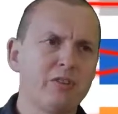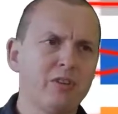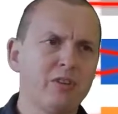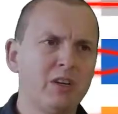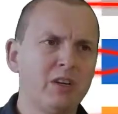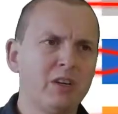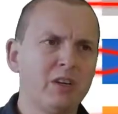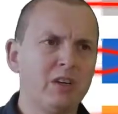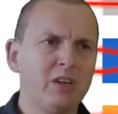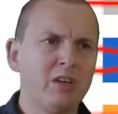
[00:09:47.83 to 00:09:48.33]

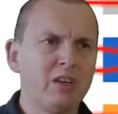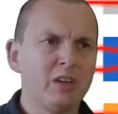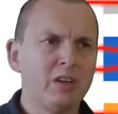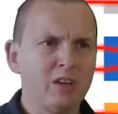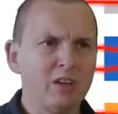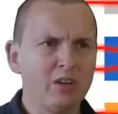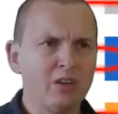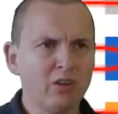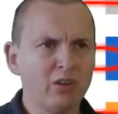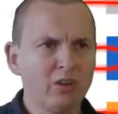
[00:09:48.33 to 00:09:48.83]
And you
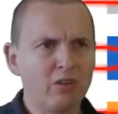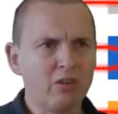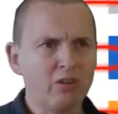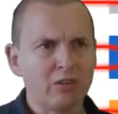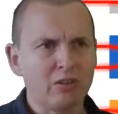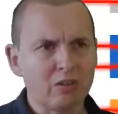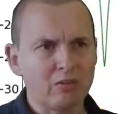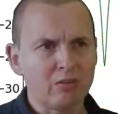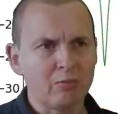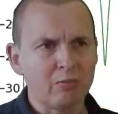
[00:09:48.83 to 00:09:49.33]
can,
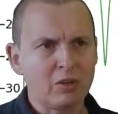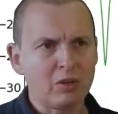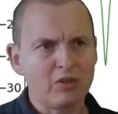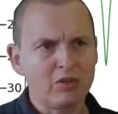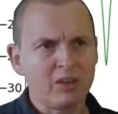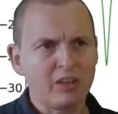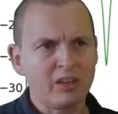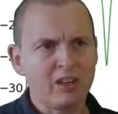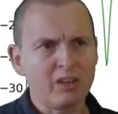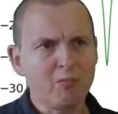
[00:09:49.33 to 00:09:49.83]
because you can
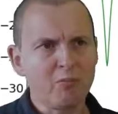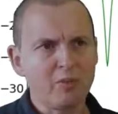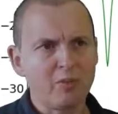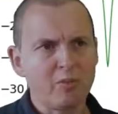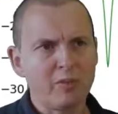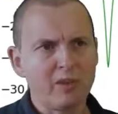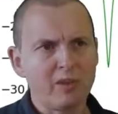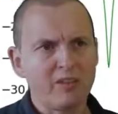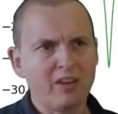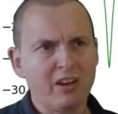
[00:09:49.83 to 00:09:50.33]
implement
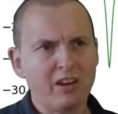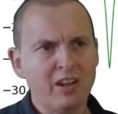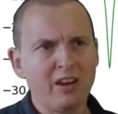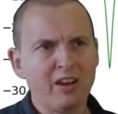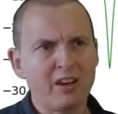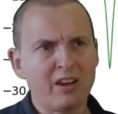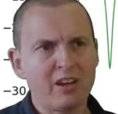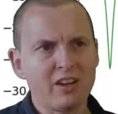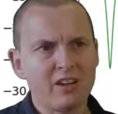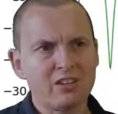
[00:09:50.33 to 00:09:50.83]
delay lines
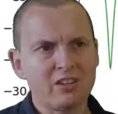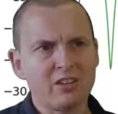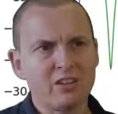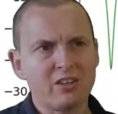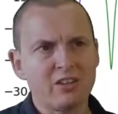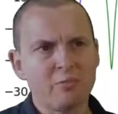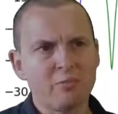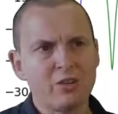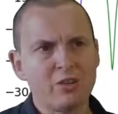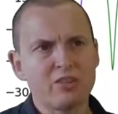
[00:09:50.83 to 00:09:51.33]
in the mesh as
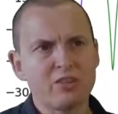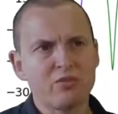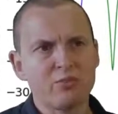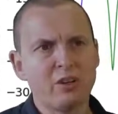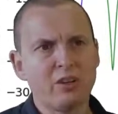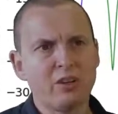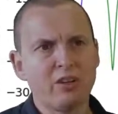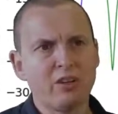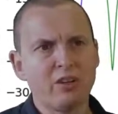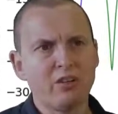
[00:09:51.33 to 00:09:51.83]
well, you
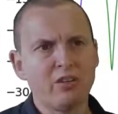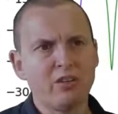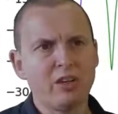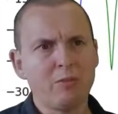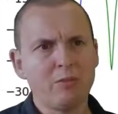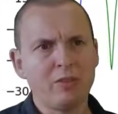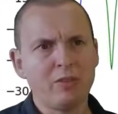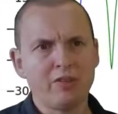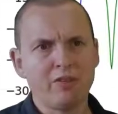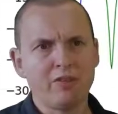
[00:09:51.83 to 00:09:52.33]
can make
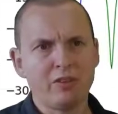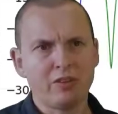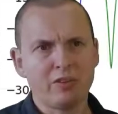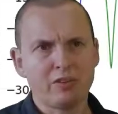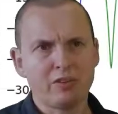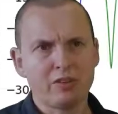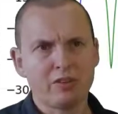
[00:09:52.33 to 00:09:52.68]
filters.